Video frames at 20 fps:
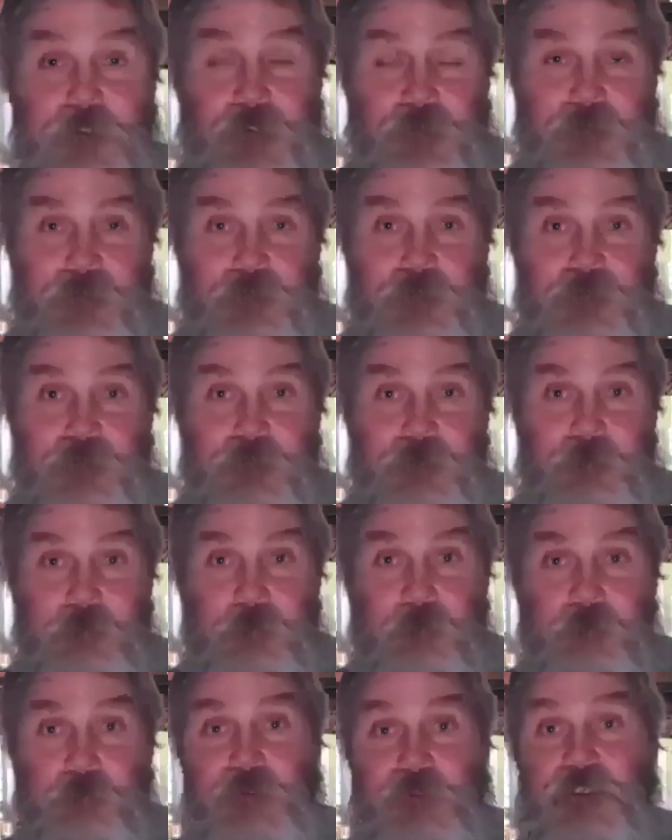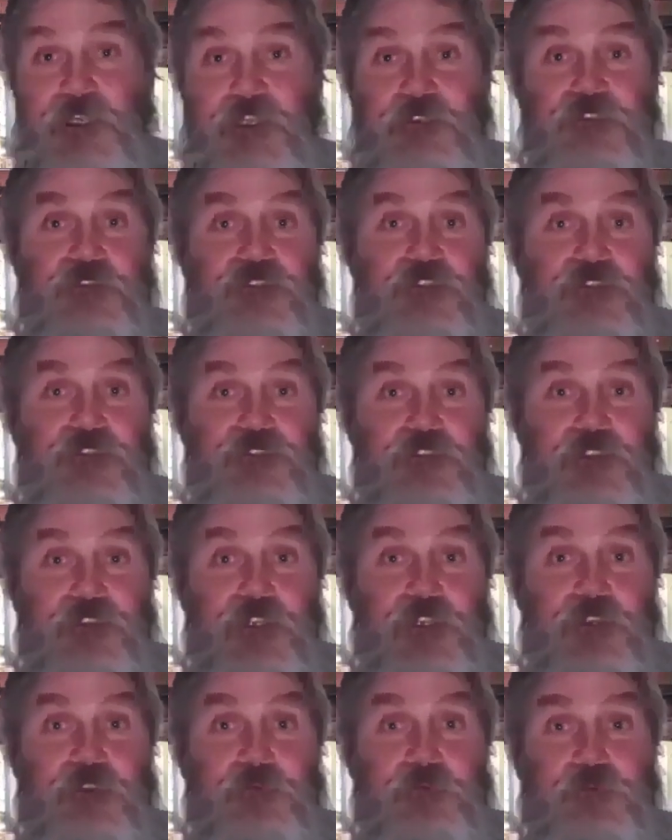for many reasons.
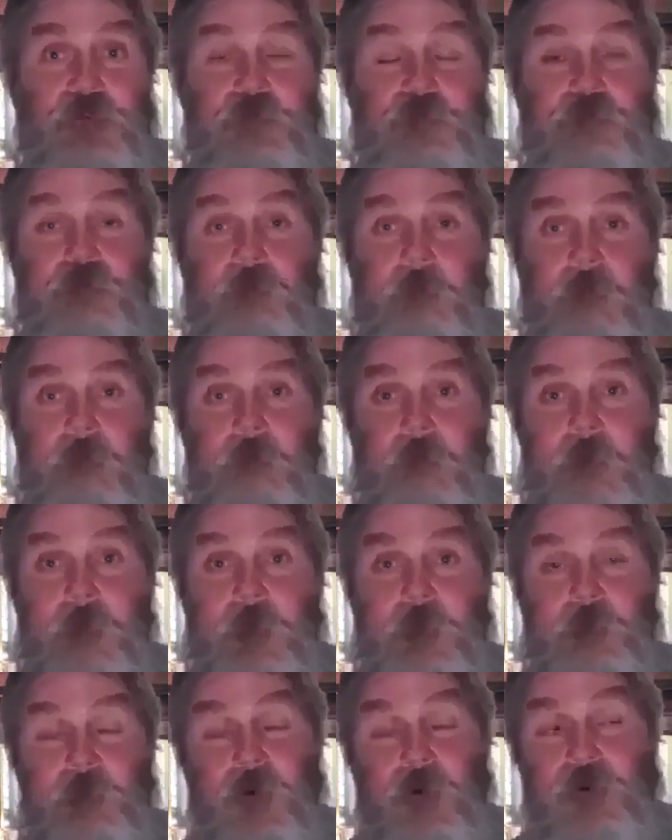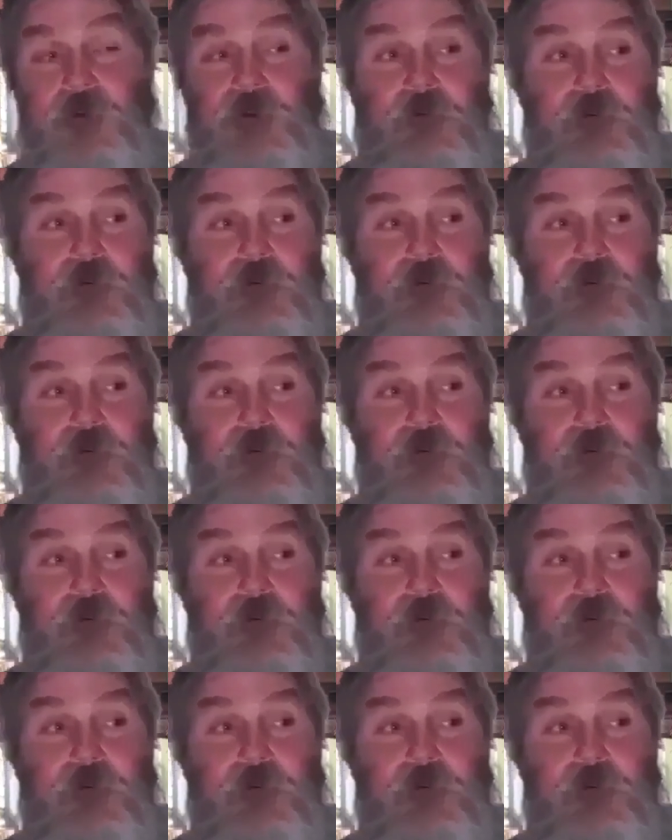But that's just another one.